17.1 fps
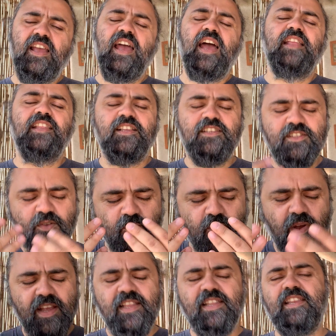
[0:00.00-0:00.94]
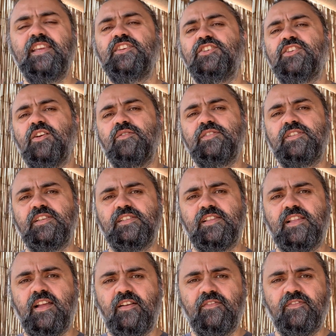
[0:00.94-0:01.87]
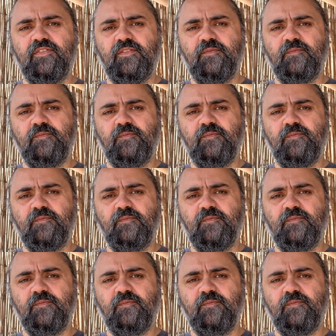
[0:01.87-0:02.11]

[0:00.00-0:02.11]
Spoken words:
And that's the way that he shows his love.